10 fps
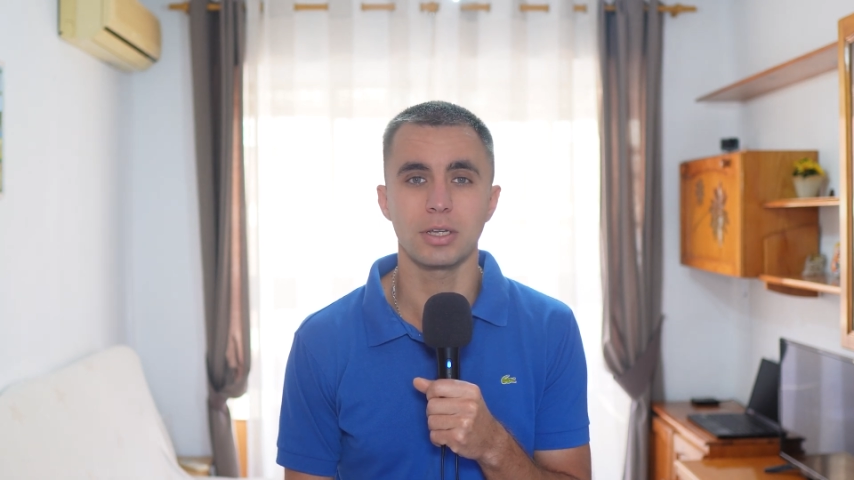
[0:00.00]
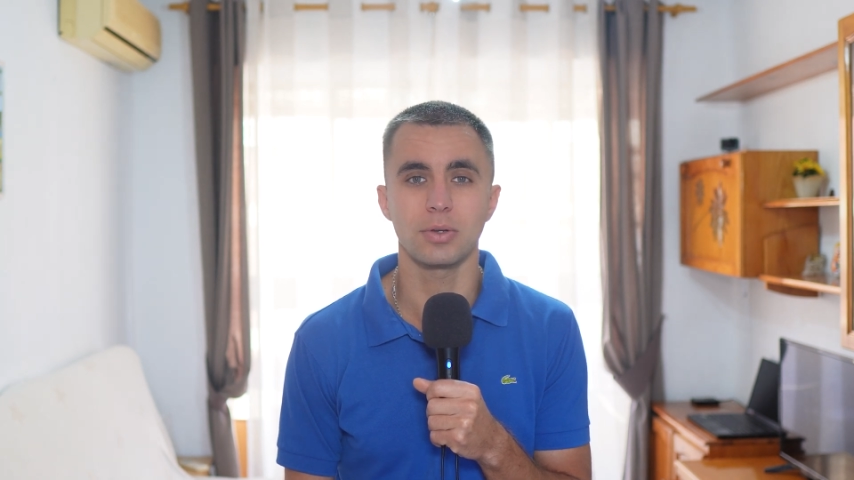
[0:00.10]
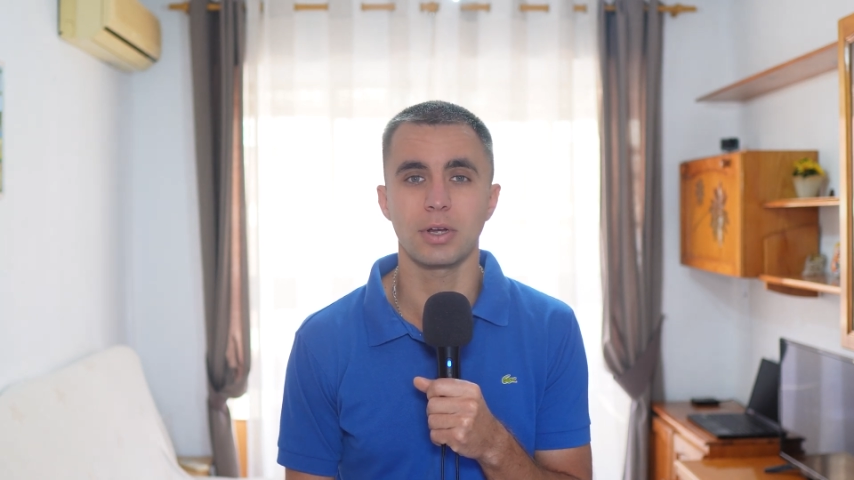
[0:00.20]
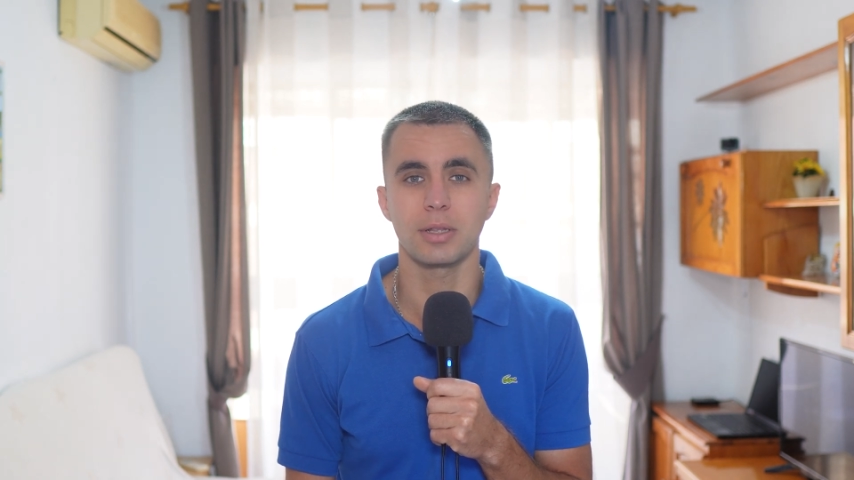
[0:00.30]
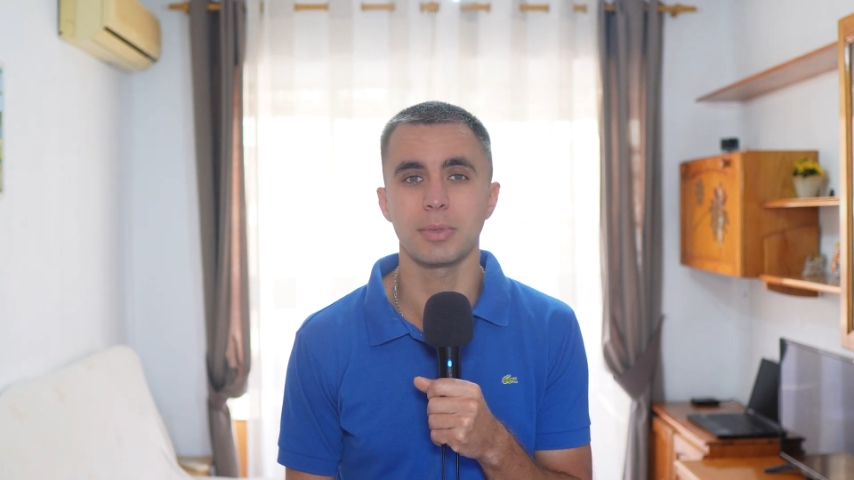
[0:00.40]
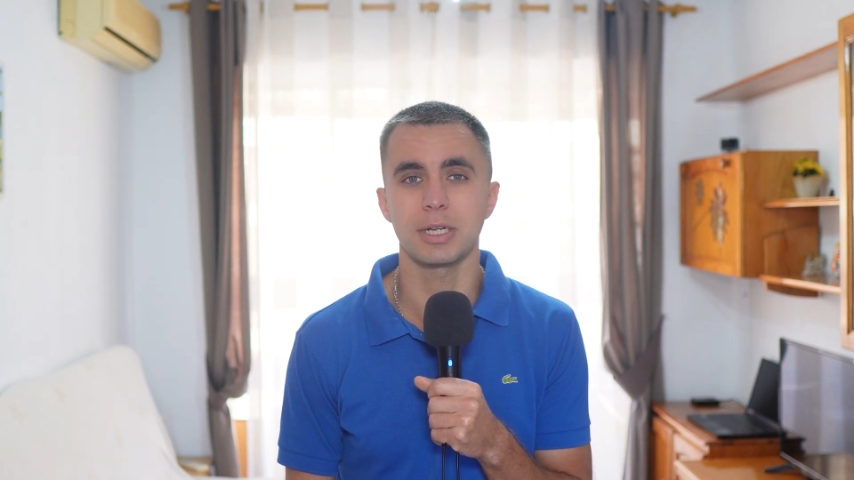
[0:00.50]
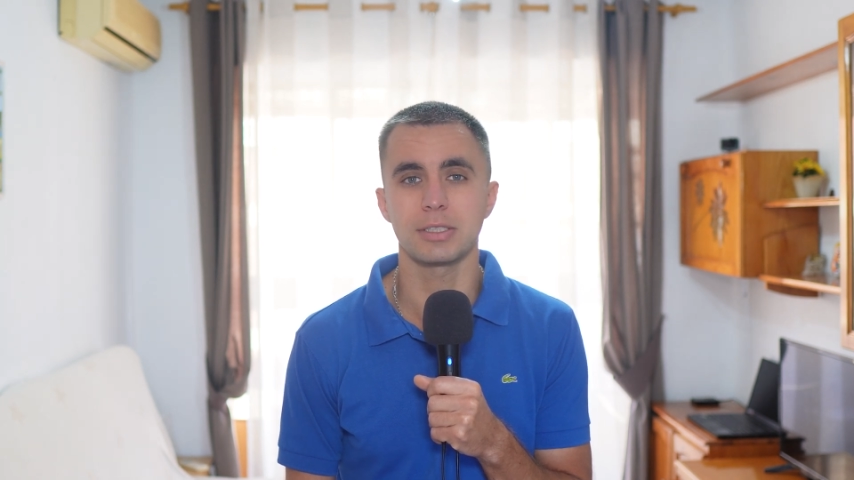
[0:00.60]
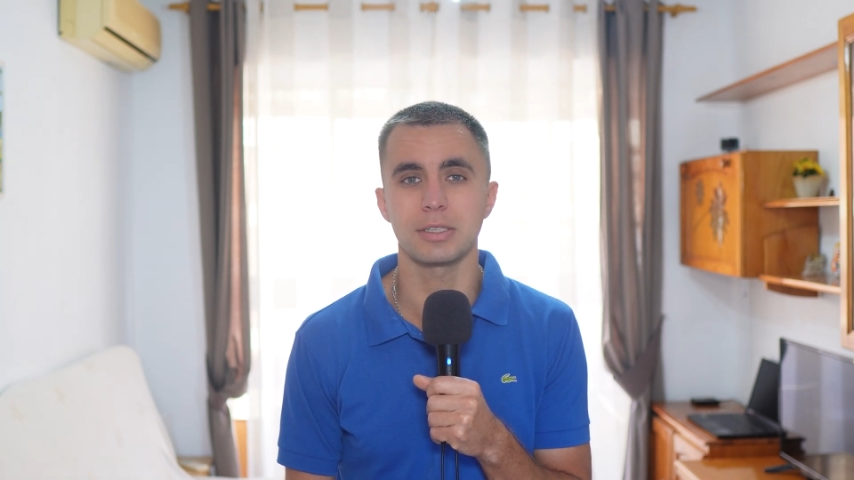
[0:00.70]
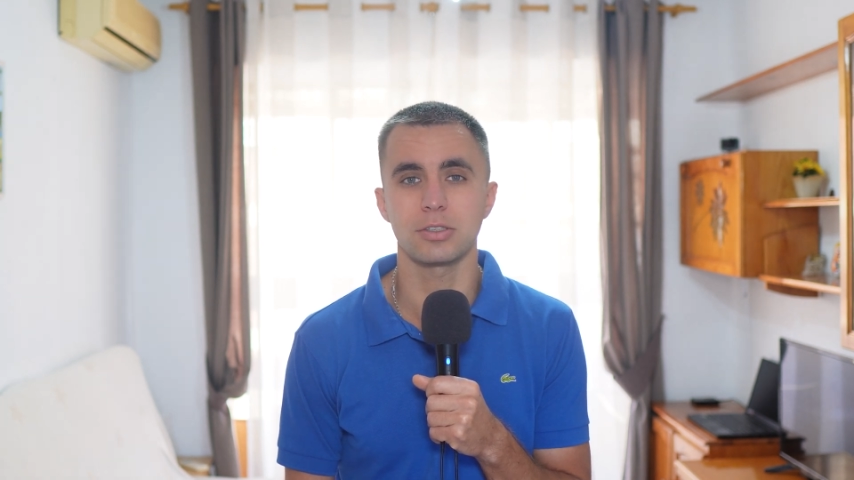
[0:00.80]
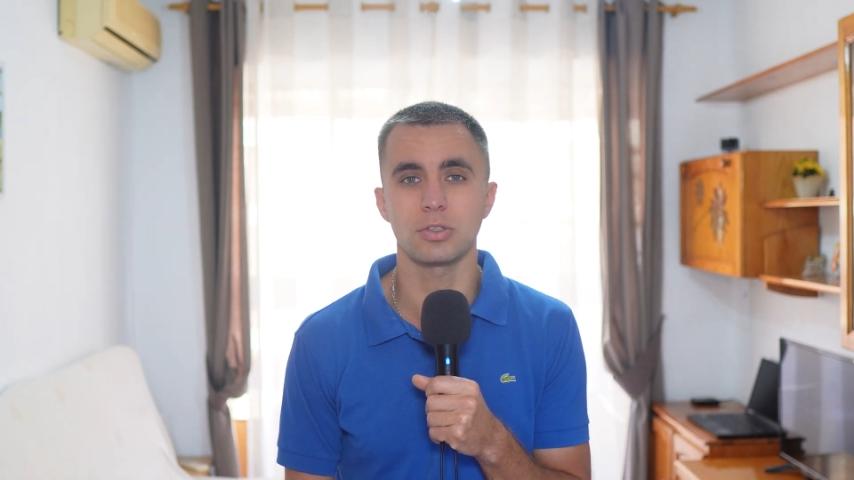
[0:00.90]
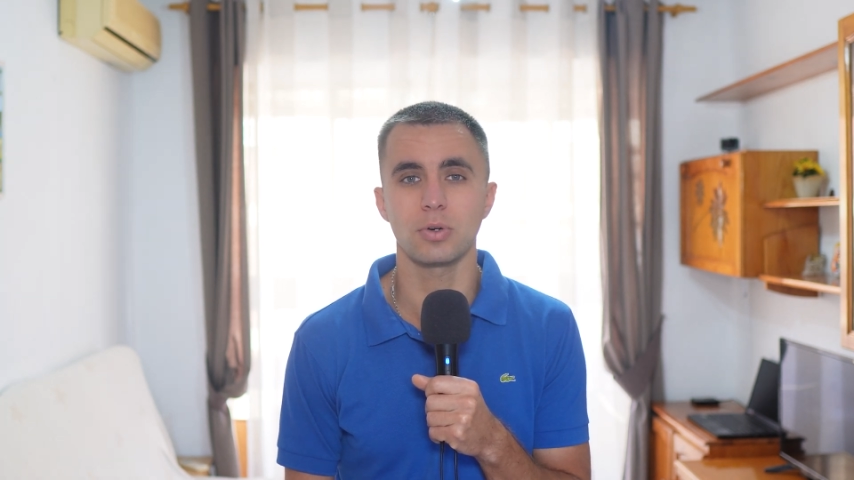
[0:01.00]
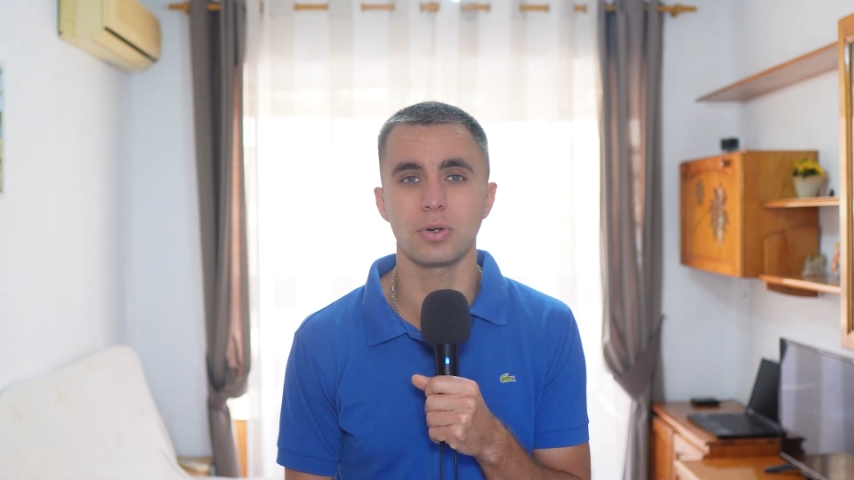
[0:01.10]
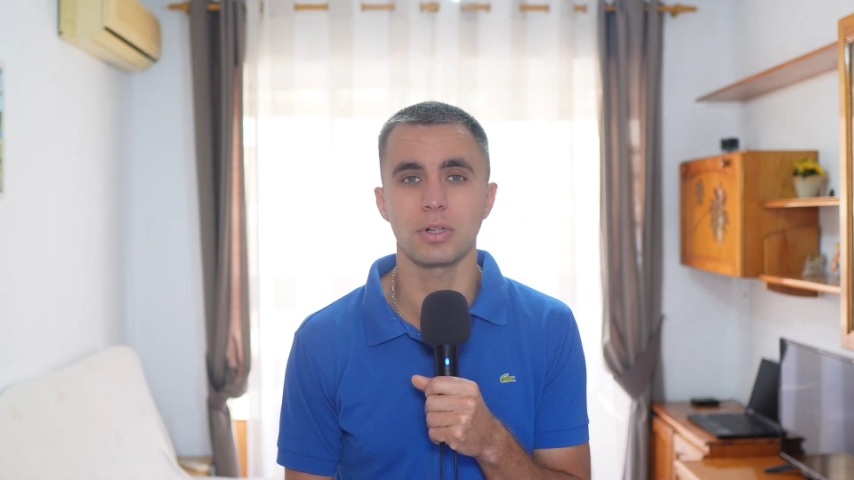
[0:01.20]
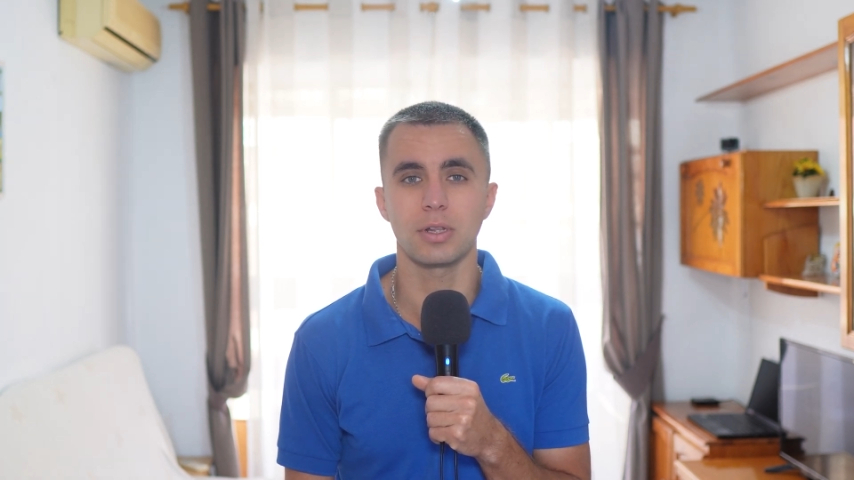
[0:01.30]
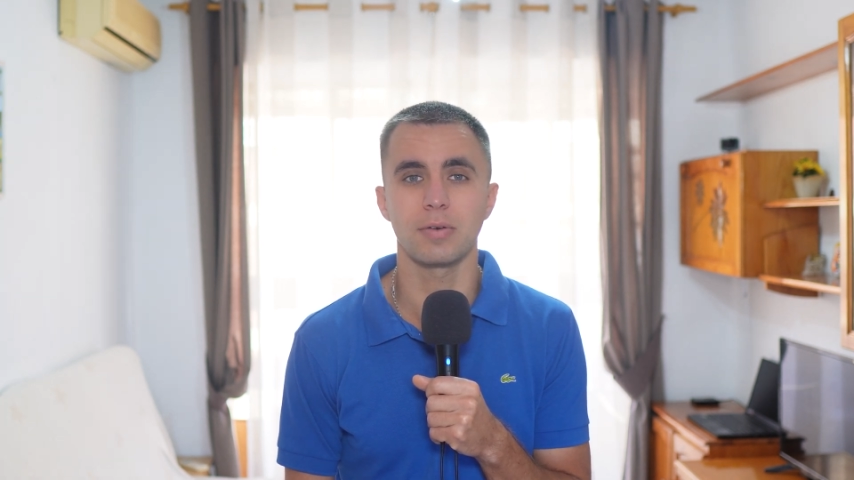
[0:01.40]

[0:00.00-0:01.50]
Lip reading: you can make this circle